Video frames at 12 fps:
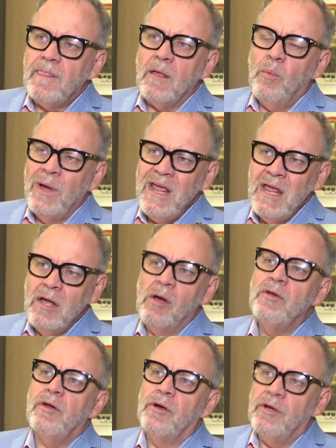Where
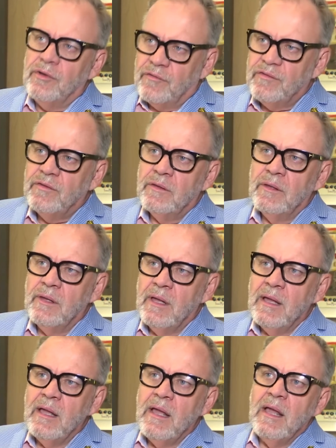on earth
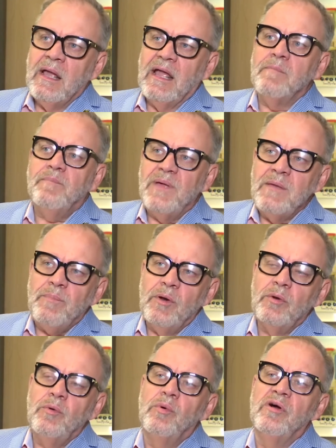can
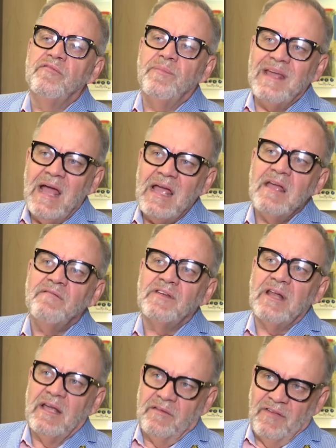people who have behaved
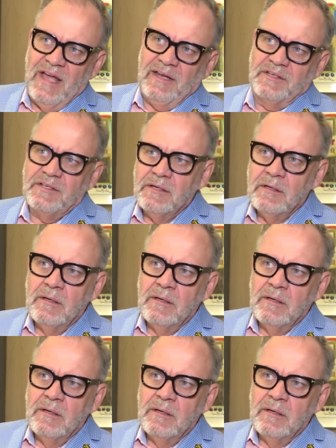like that